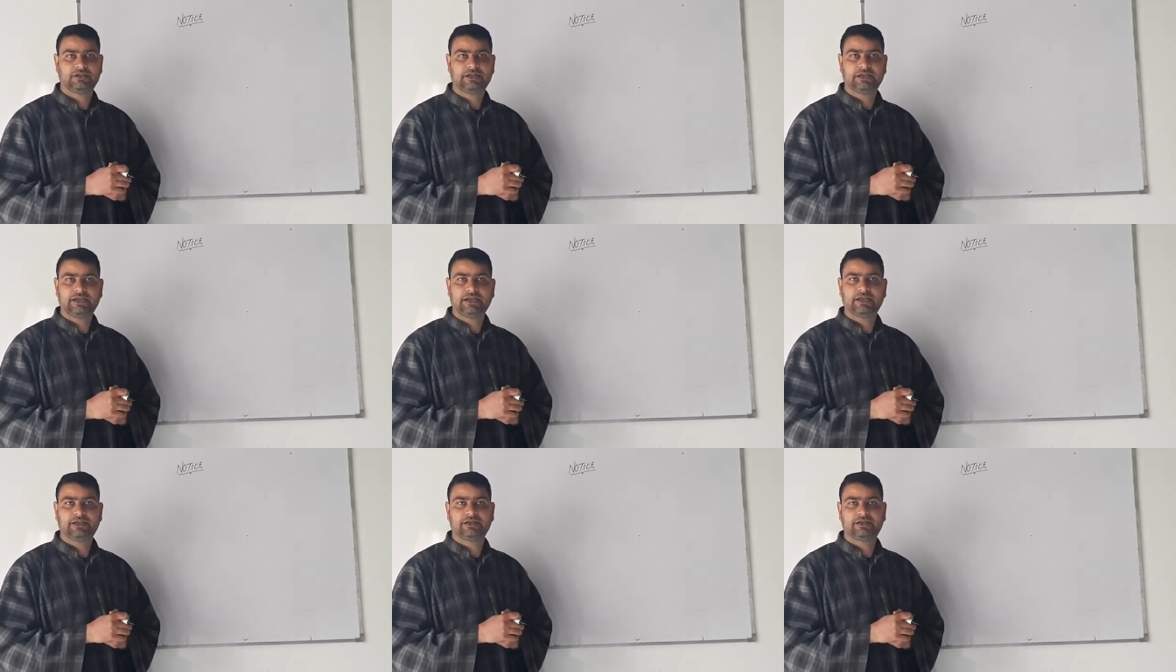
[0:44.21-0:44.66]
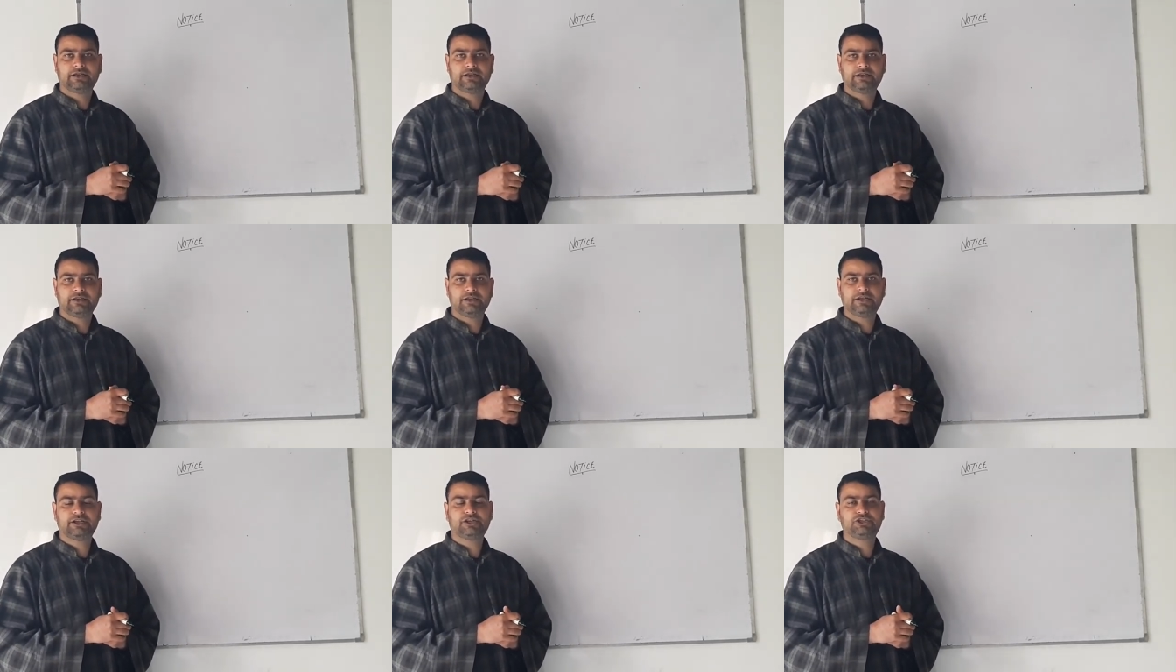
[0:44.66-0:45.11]
an
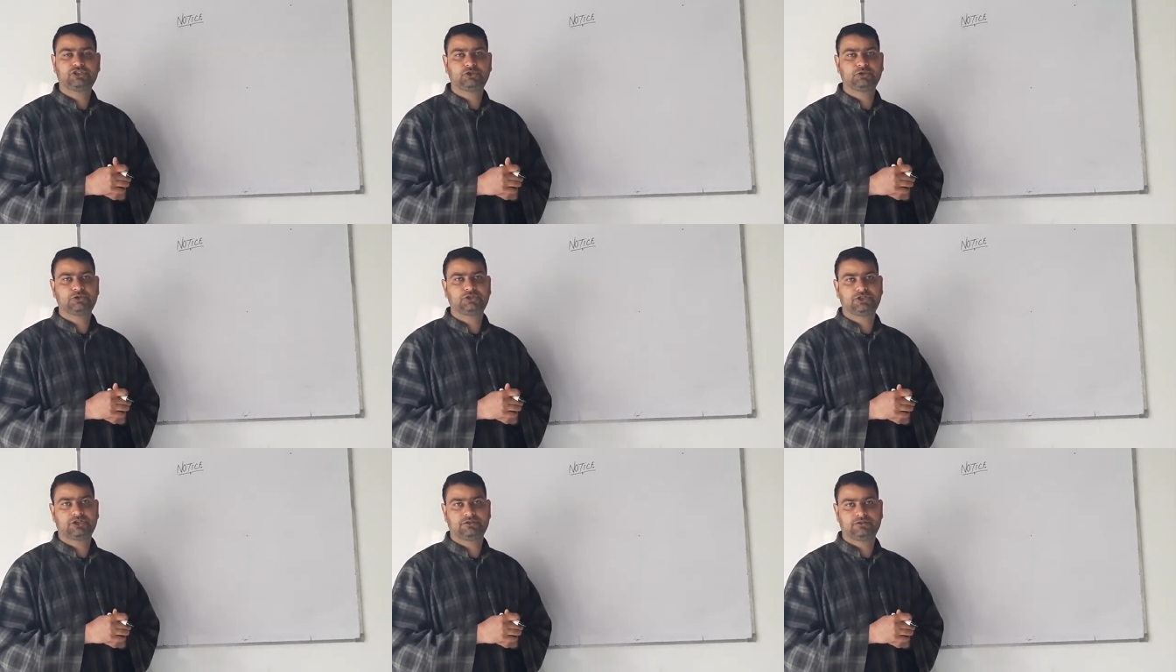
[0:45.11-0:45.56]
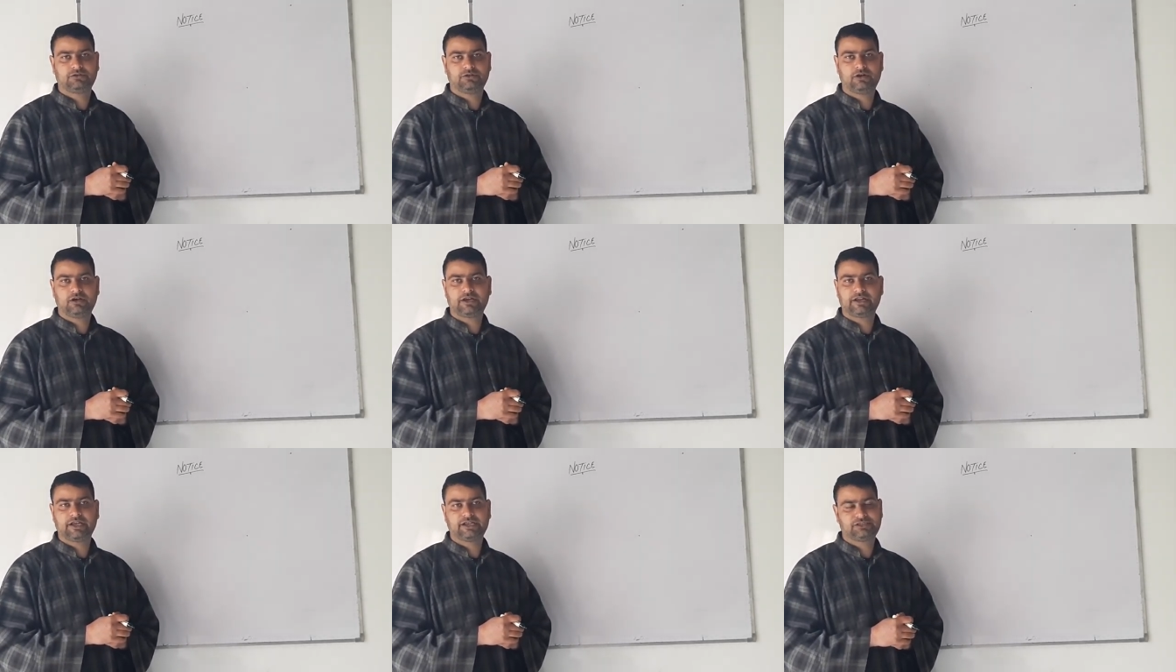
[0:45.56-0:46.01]
institution
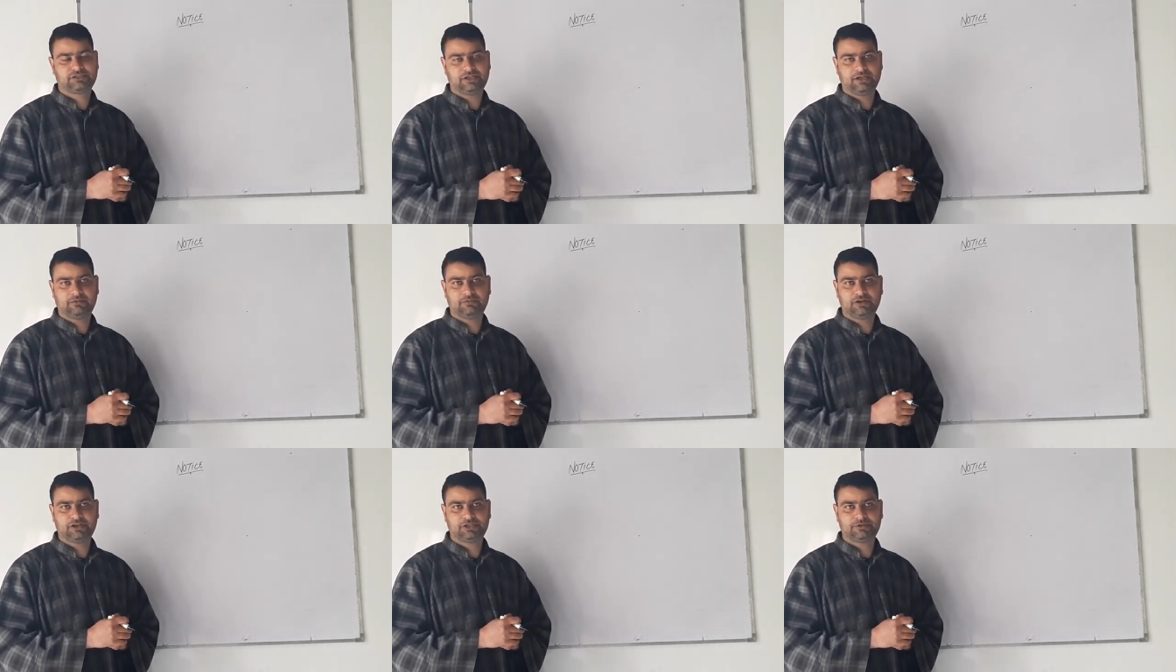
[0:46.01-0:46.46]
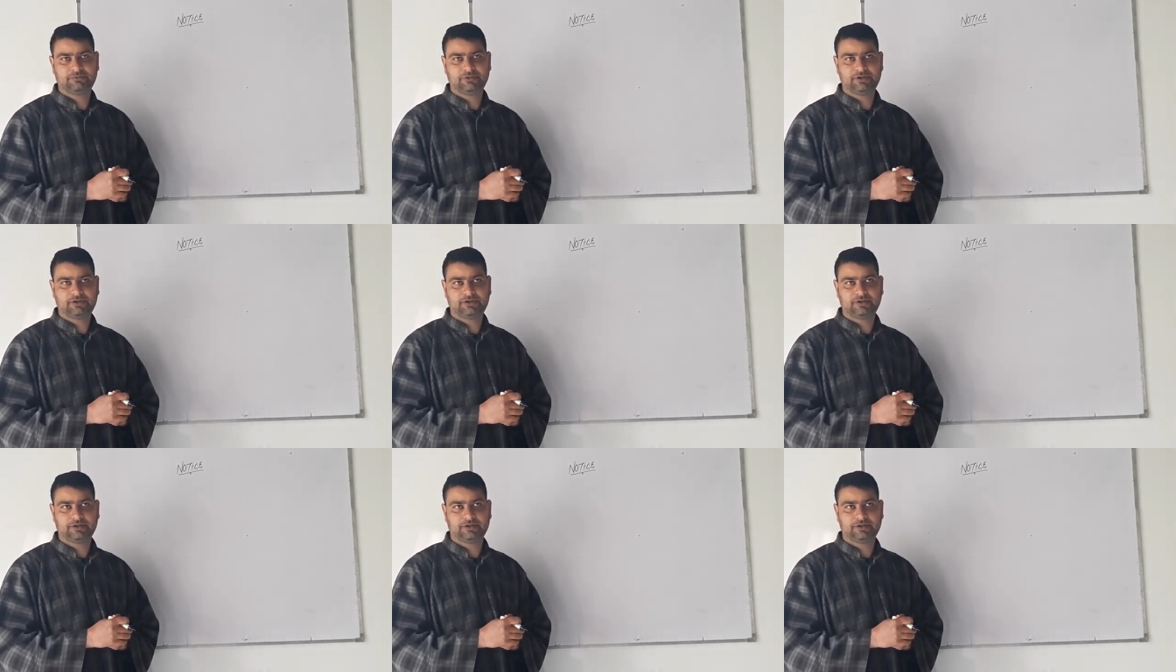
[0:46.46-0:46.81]
or establishment.